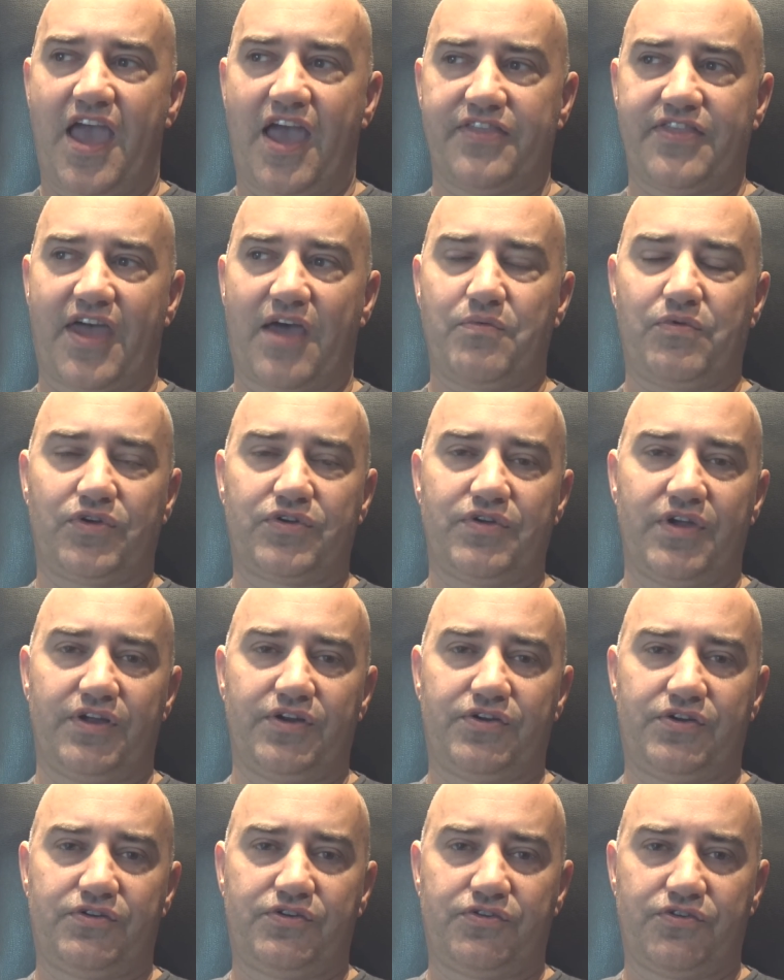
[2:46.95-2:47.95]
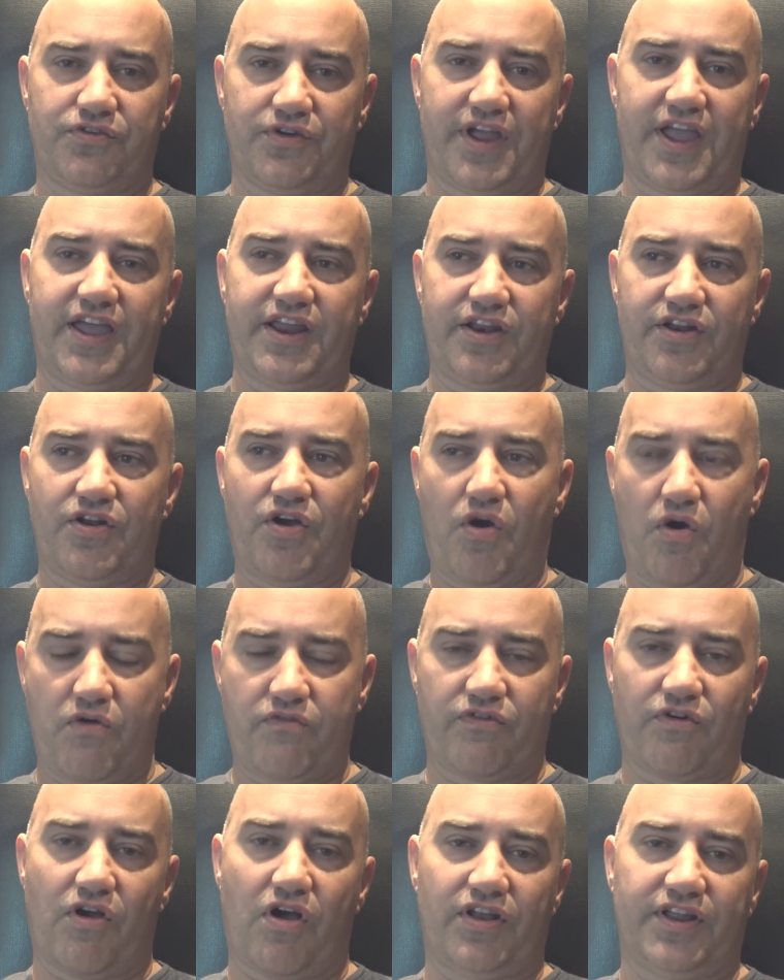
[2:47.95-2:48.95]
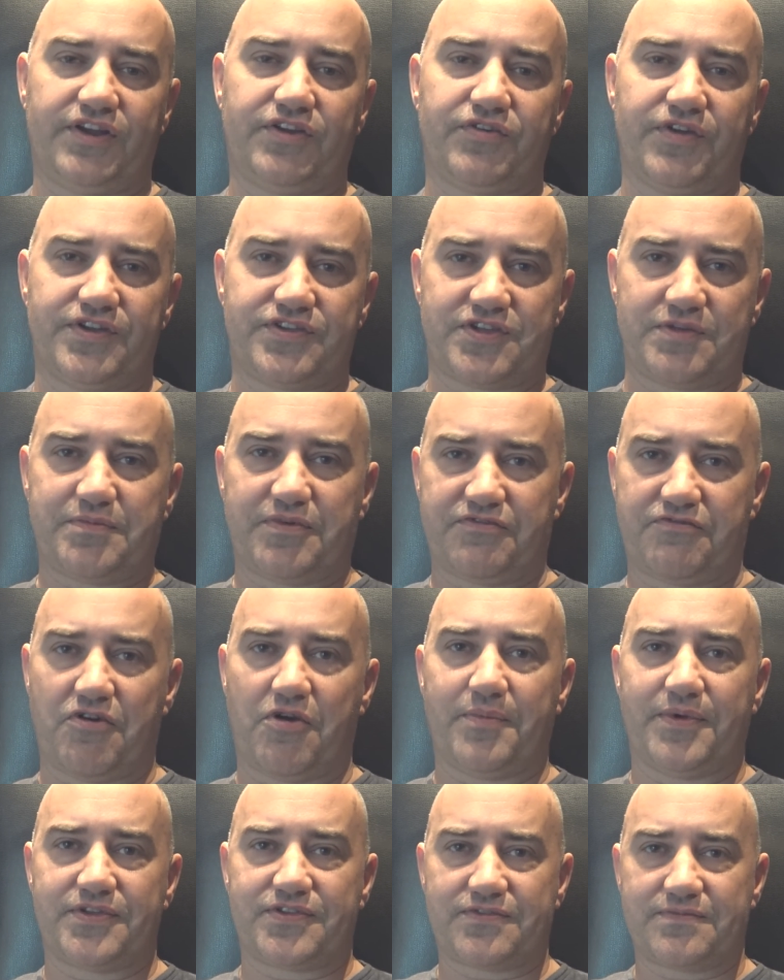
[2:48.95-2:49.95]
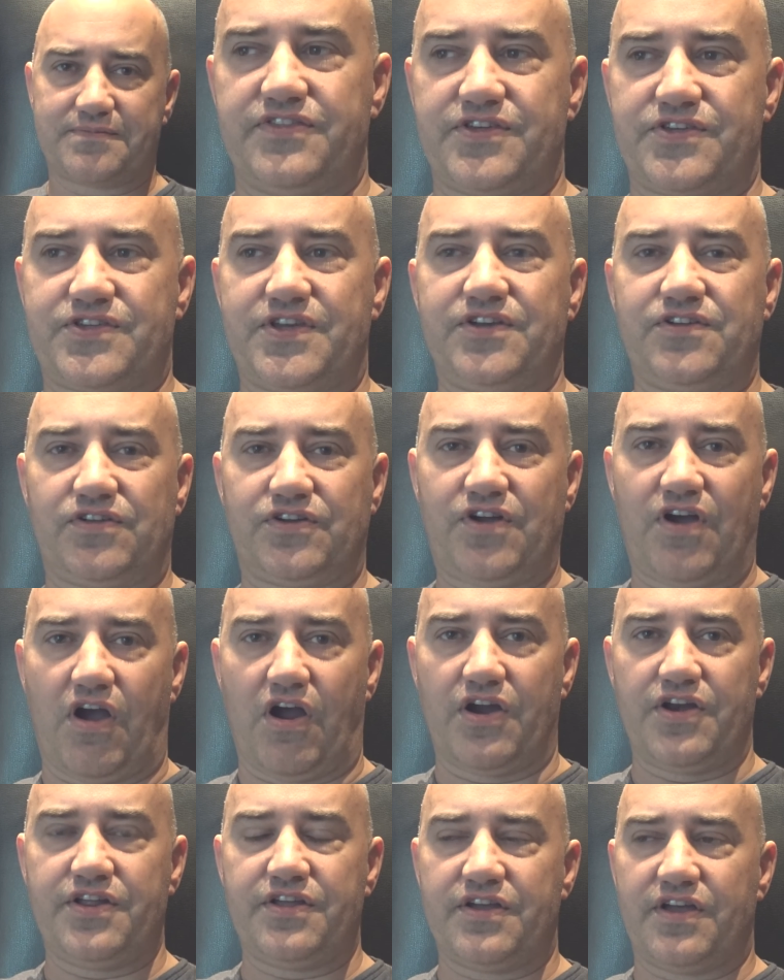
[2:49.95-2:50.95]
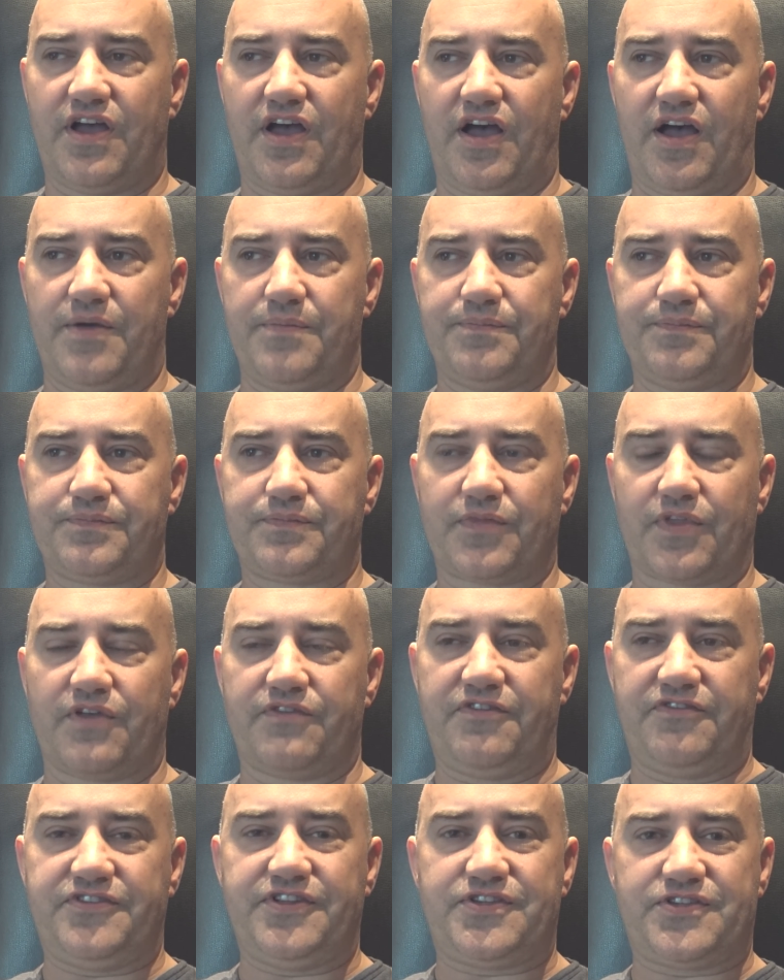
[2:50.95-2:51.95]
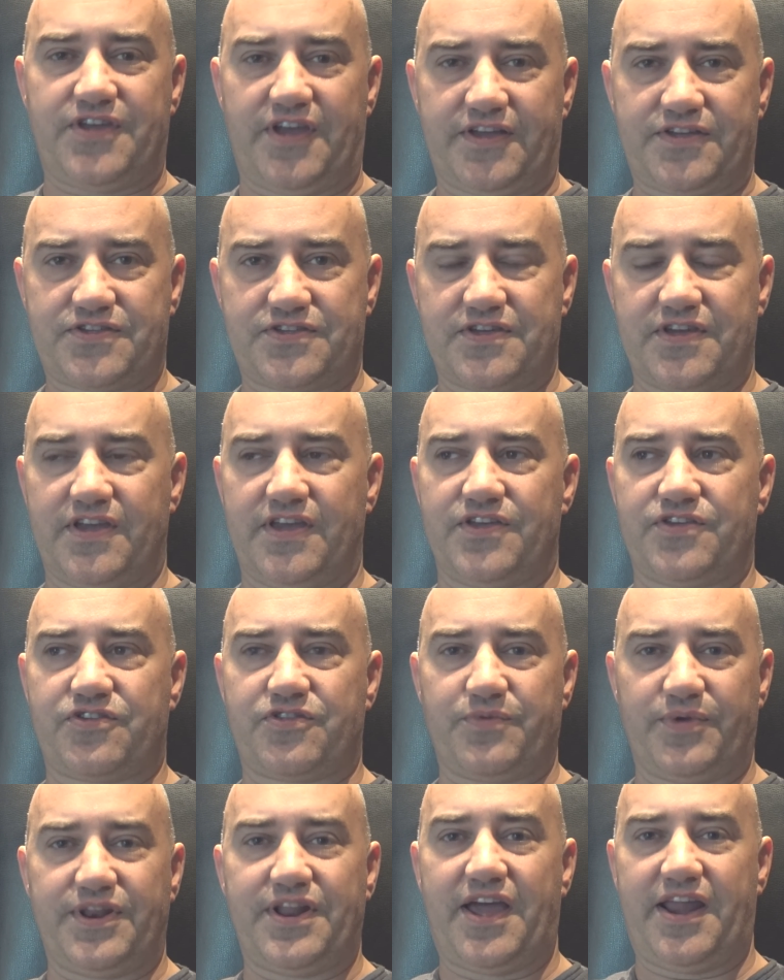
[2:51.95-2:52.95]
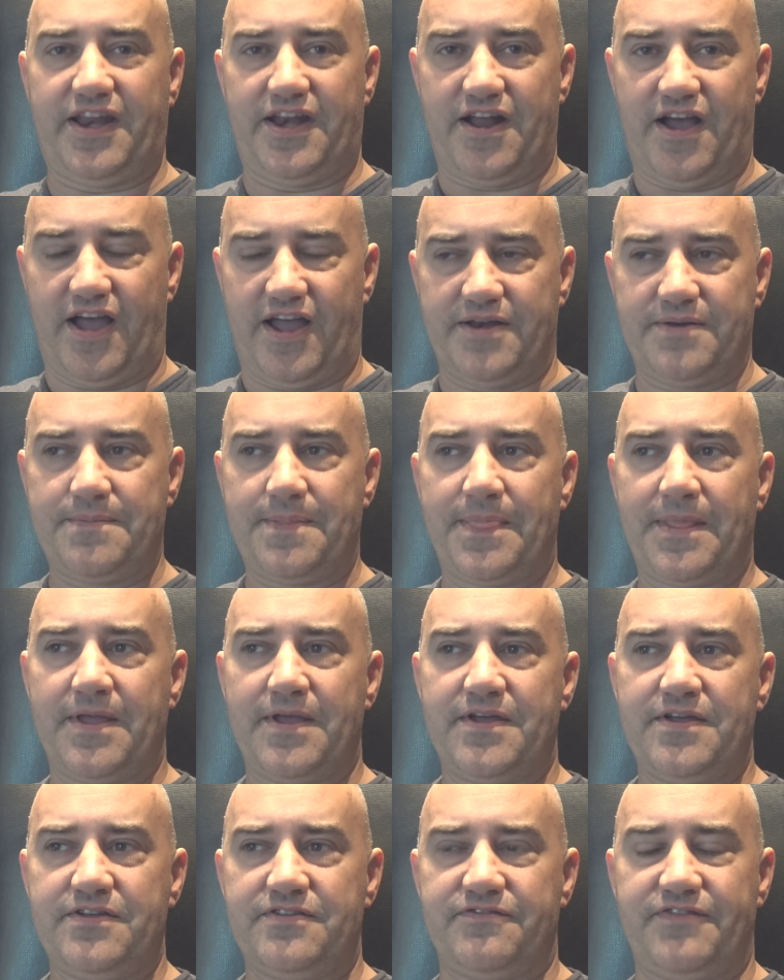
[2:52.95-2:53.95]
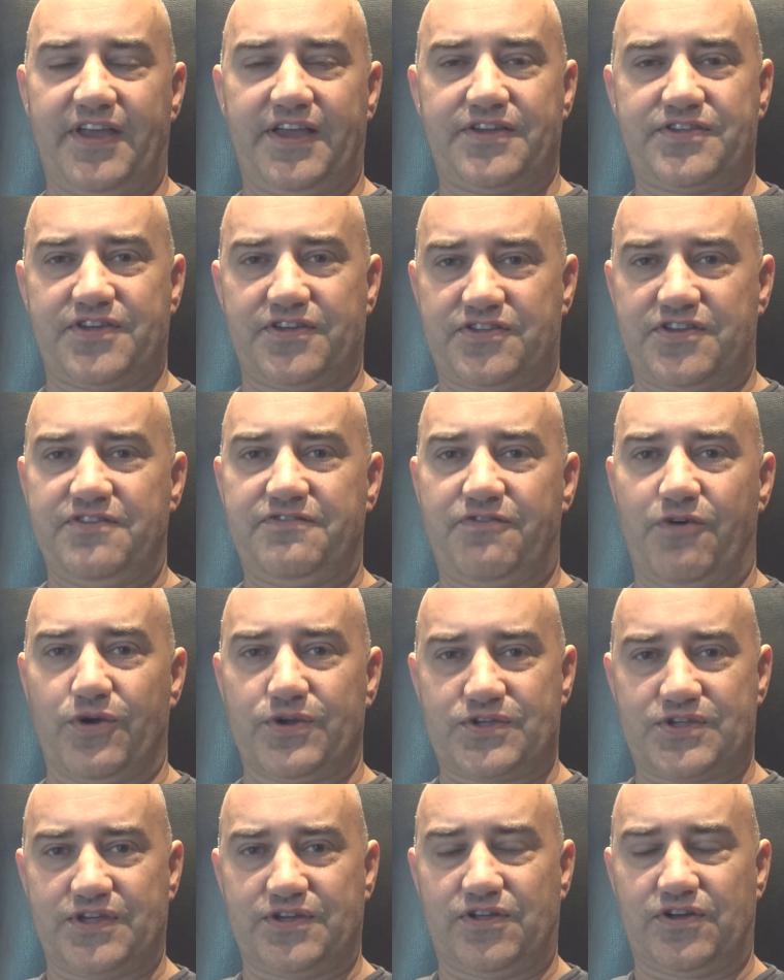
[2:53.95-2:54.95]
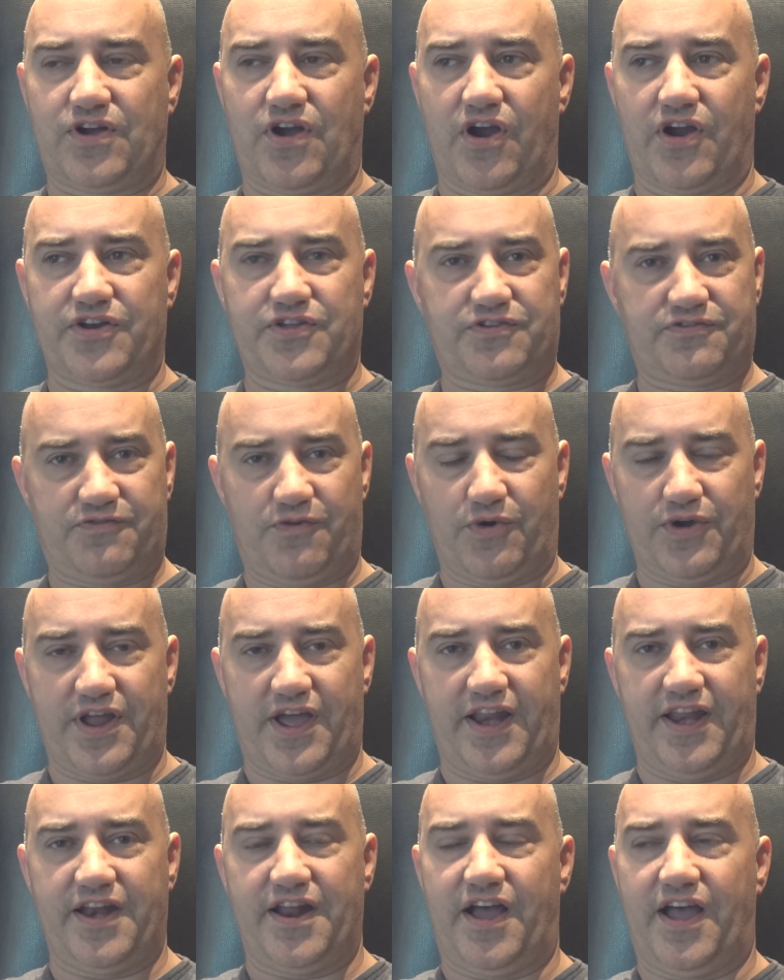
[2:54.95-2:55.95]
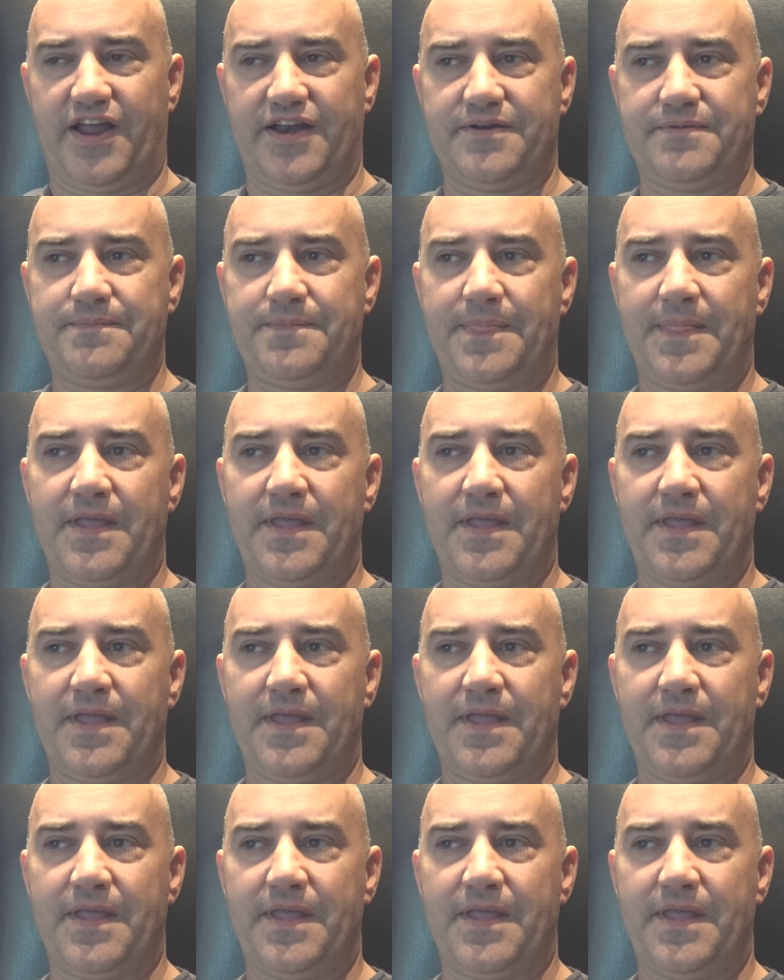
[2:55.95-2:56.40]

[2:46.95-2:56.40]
And that will uh, create an overall increase in performance. The single card, um, 56, is 399 the Vega 64 single card is 499